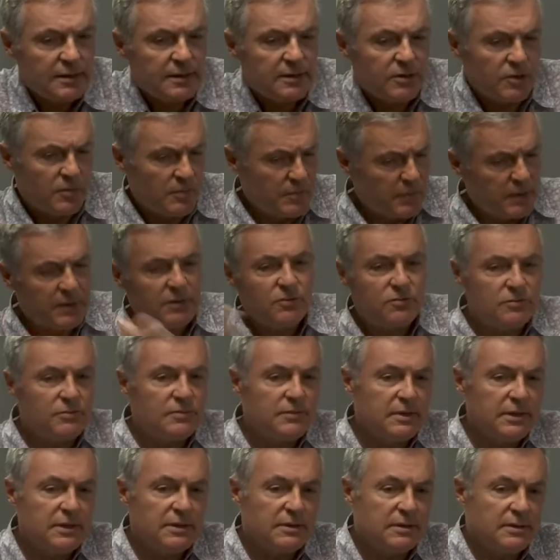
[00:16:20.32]
compared to
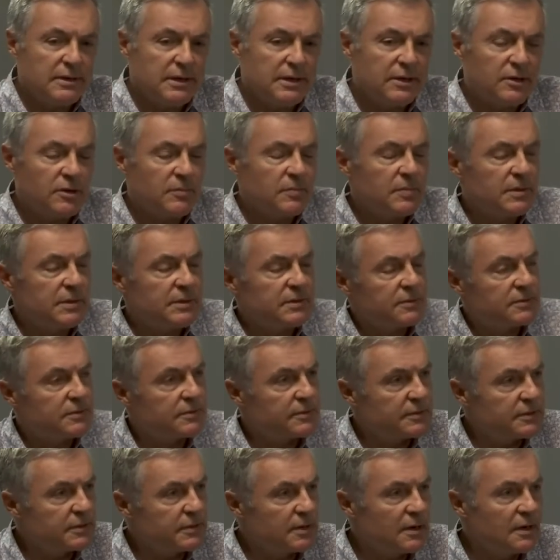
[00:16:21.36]
their
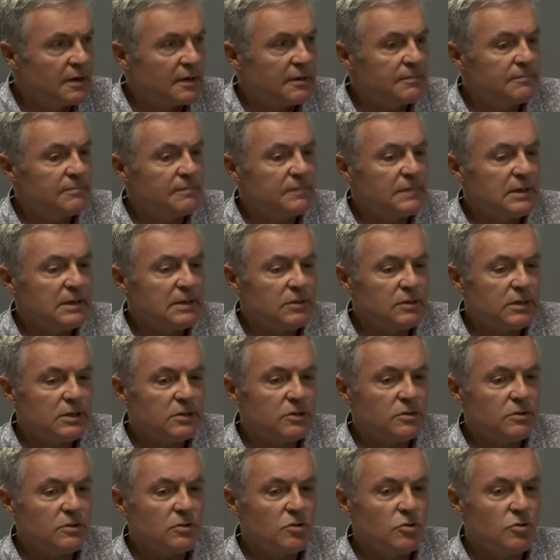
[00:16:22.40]
competitors. So
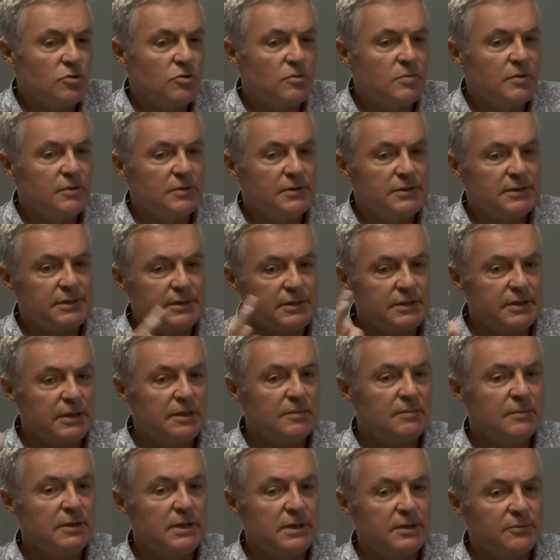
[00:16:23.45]
it's a global
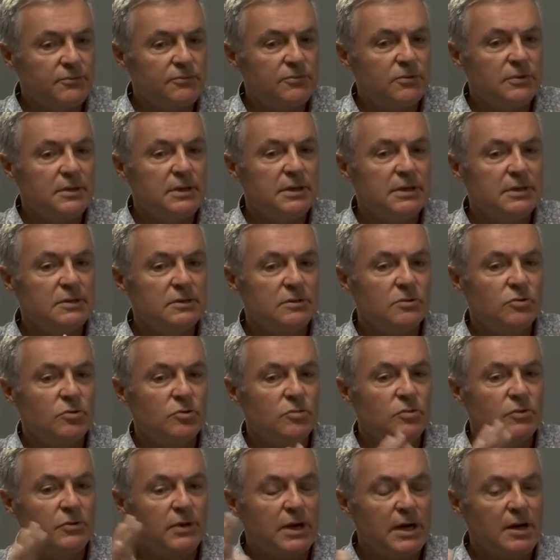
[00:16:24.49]
system. Therefore, there is a
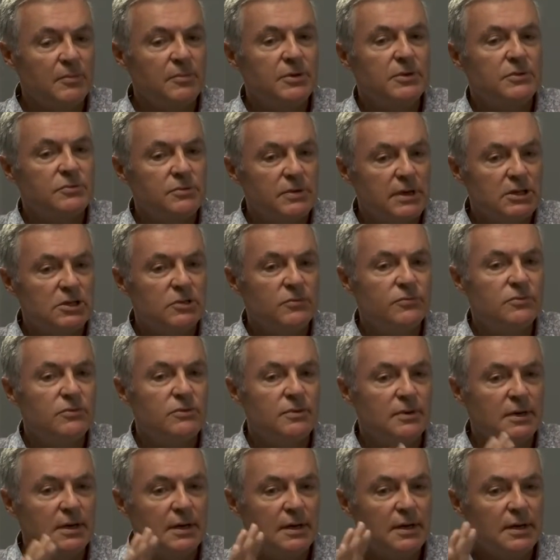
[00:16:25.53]
global arbitrage
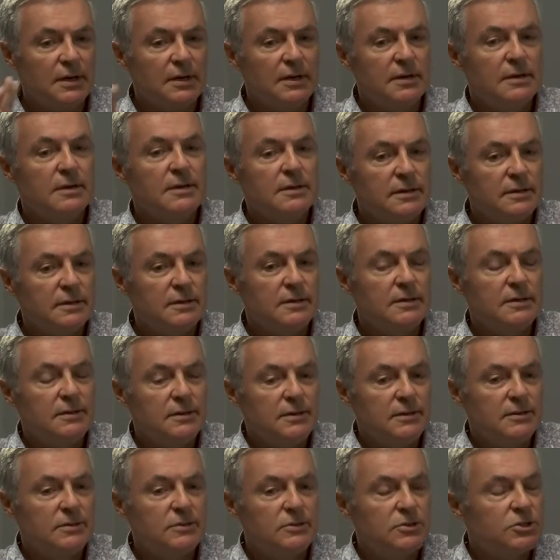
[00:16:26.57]
for
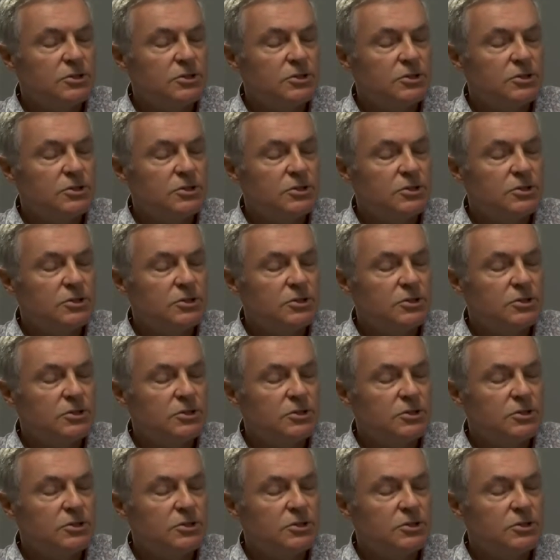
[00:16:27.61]
the